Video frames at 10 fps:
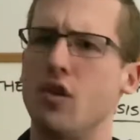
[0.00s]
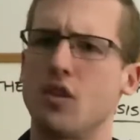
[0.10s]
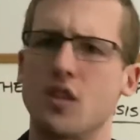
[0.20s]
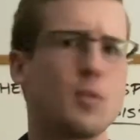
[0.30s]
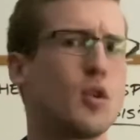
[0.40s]

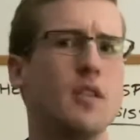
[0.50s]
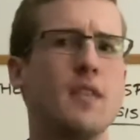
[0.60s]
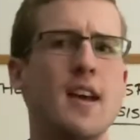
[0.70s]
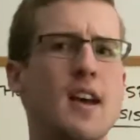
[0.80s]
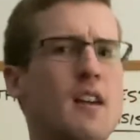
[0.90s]
There's some sort of
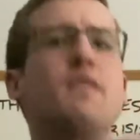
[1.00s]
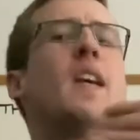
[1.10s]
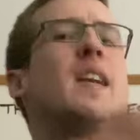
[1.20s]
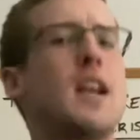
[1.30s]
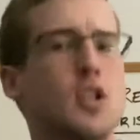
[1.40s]

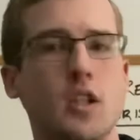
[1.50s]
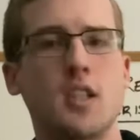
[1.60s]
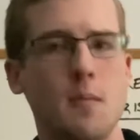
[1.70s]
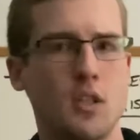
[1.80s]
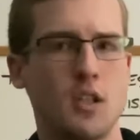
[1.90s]
financial
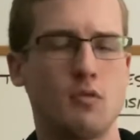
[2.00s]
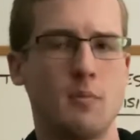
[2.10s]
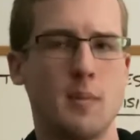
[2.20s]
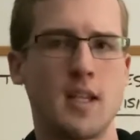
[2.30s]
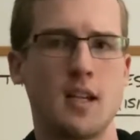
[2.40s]
assumptions we're
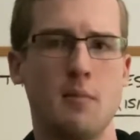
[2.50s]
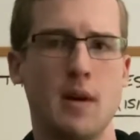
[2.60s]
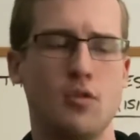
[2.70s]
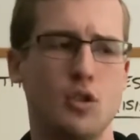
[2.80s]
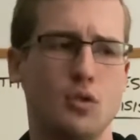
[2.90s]
making
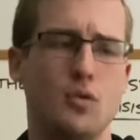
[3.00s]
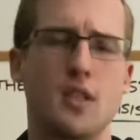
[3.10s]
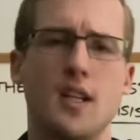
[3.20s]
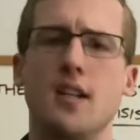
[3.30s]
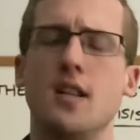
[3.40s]
about Jews,
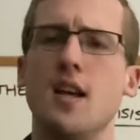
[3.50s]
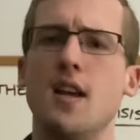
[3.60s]
and